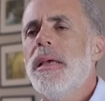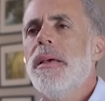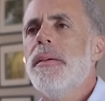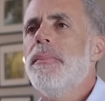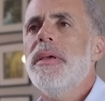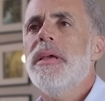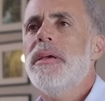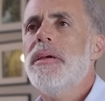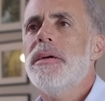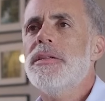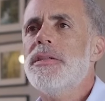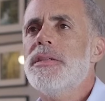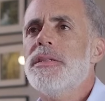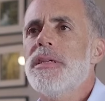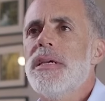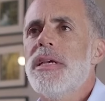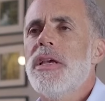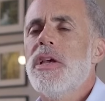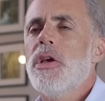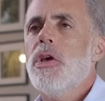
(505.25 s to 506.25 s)
Because
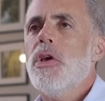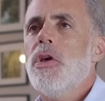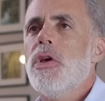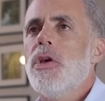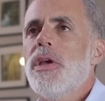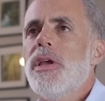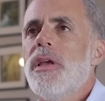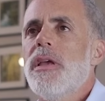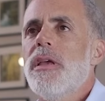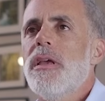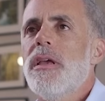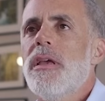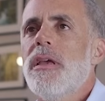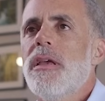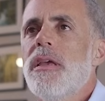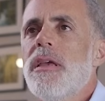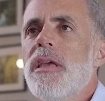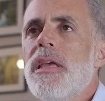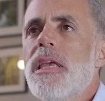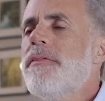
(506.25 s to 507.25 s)

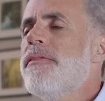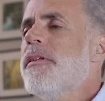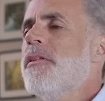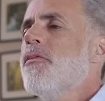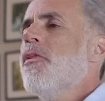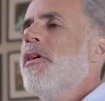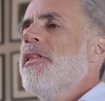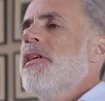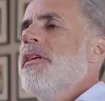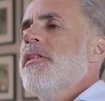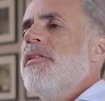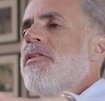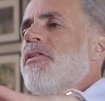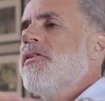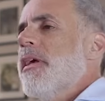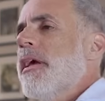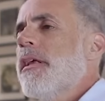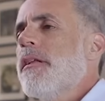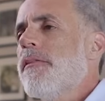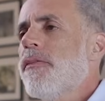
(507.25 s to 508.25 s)
even within the
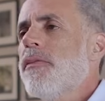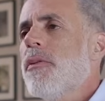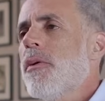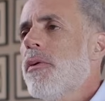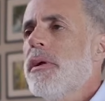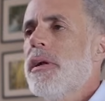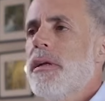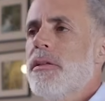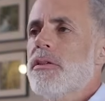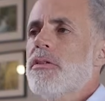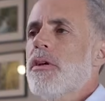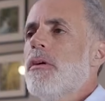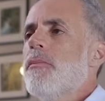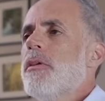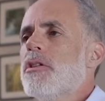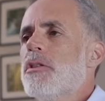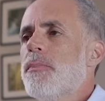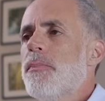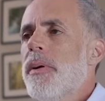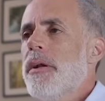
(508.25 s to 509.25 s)
state of Florida, it's so
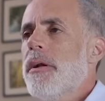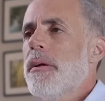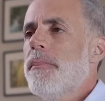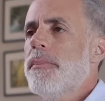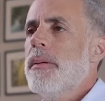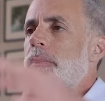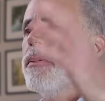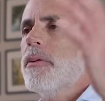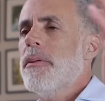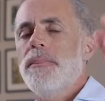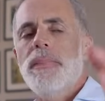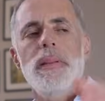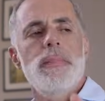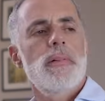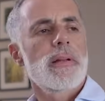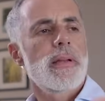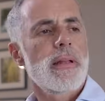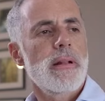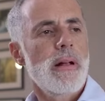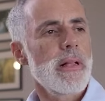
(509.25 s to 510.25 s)
much better. People
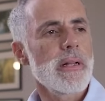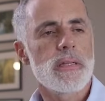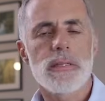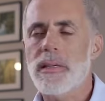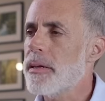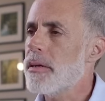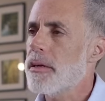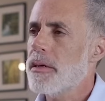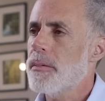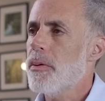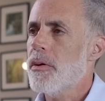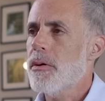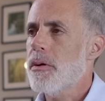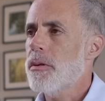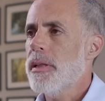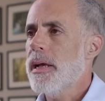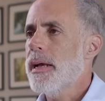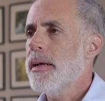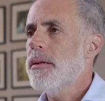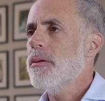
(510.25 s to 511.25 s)
get all excited about
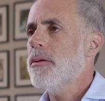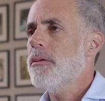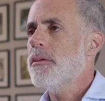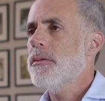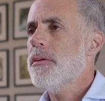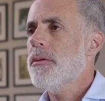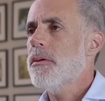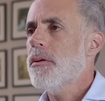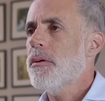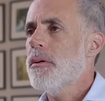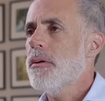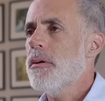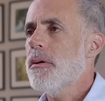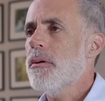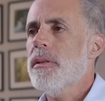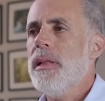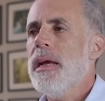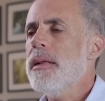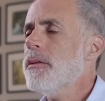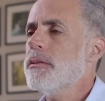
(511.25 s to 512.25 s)
Orlando.
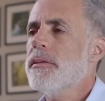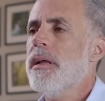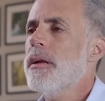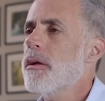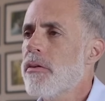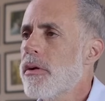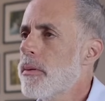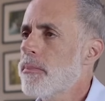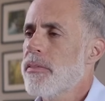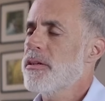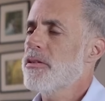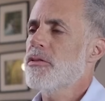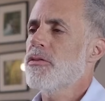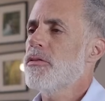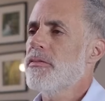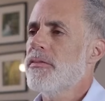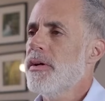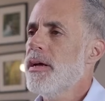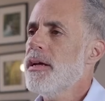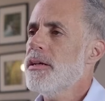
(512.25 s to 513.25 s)
Orlando's not a great place to
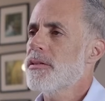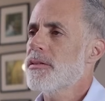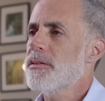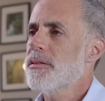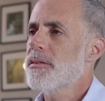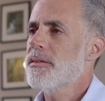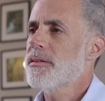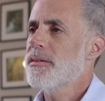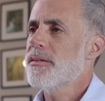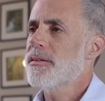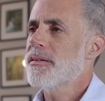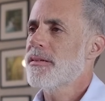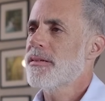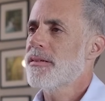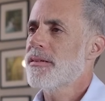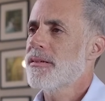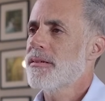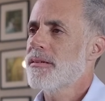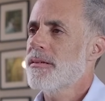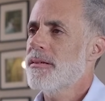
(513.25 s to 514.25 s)
invest.
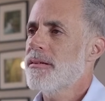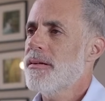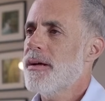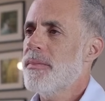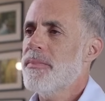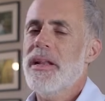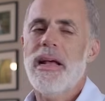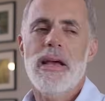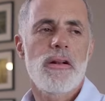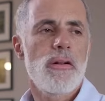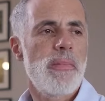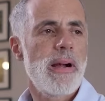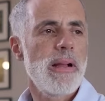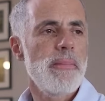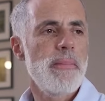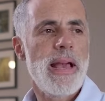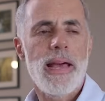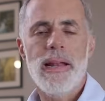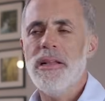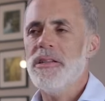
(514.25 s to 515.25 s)
I mean, I don't mind
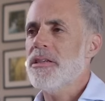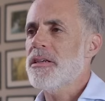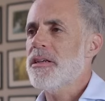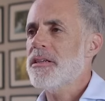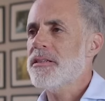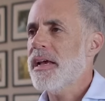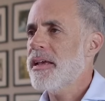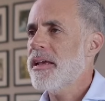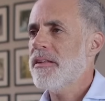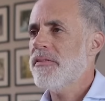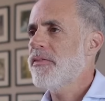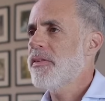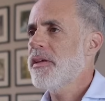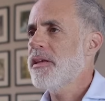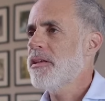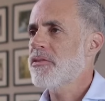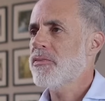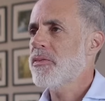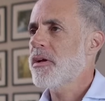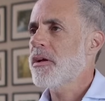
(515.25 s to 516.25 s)
managing because I get
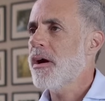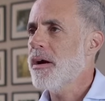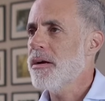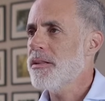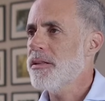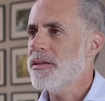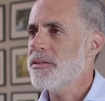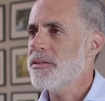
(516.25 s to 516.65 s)
fees regardless.